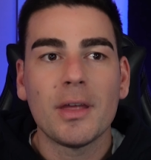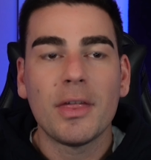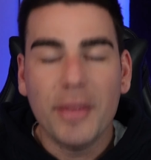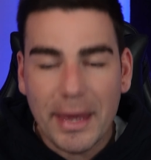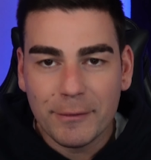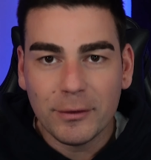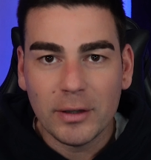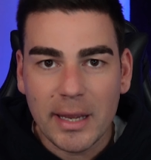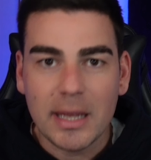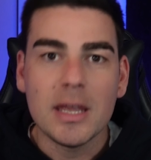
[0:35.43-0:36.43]

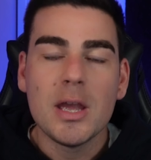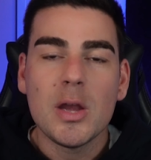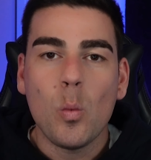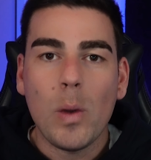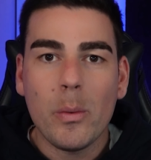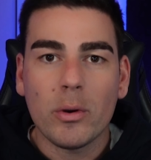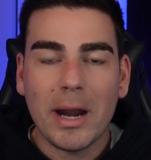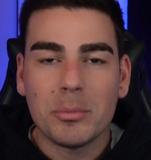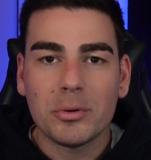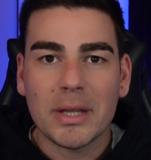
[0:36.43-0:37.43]
Thankfully, we were
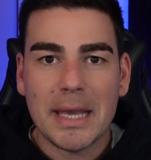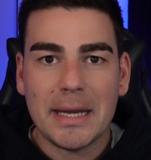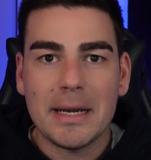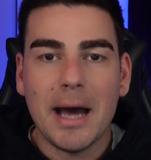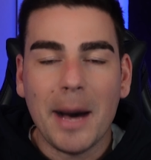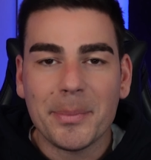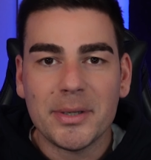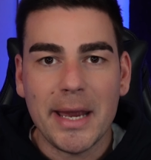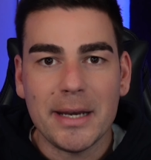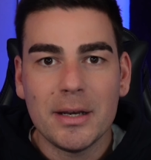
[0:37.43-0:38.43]
able to get an
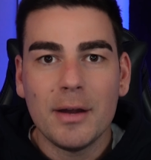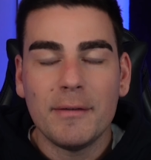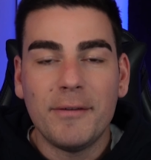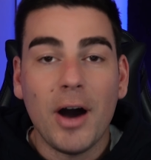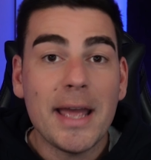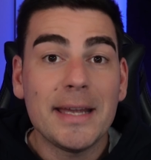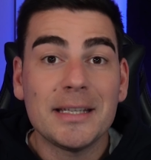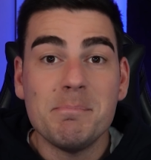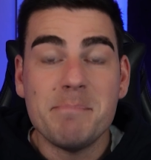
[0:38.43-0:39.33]
update via his